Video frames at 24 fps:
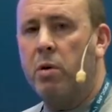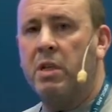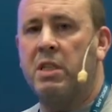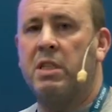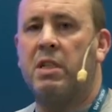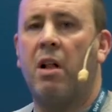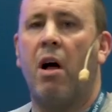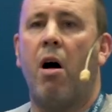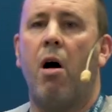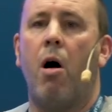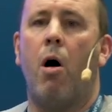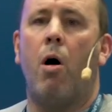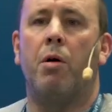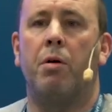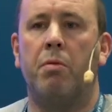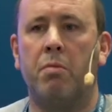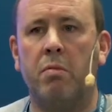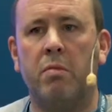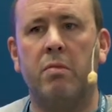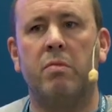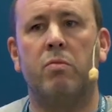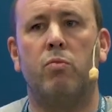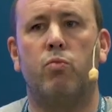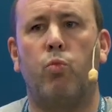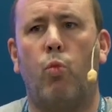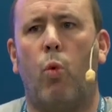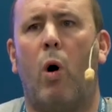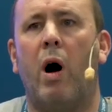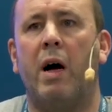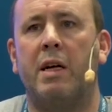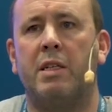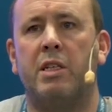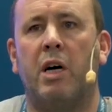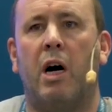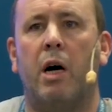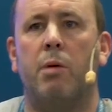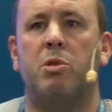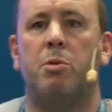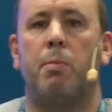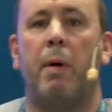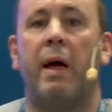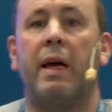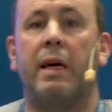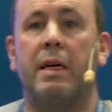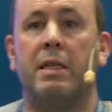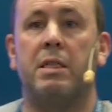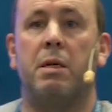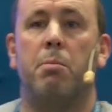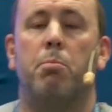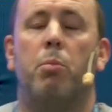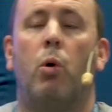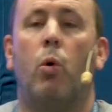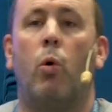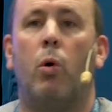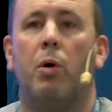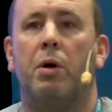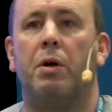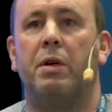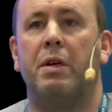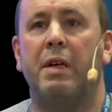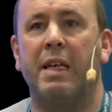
start on why Typespec is important